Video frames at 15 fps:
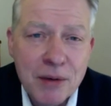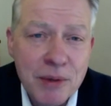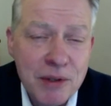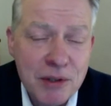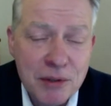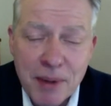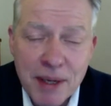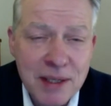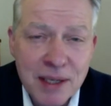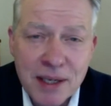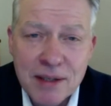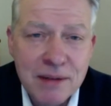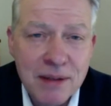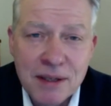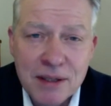which was basically
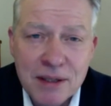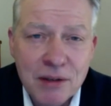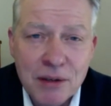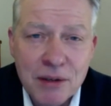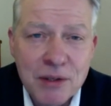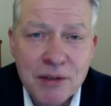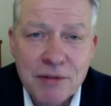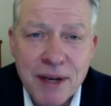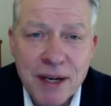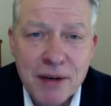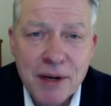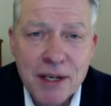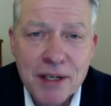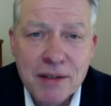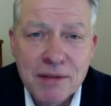a sort of looser
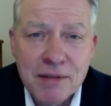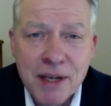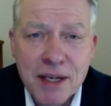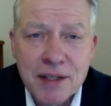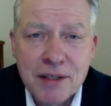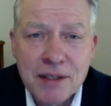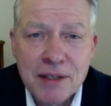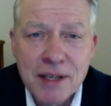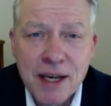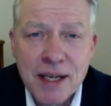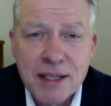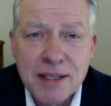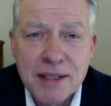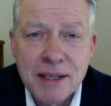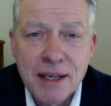federation of nation
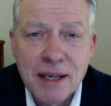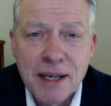states,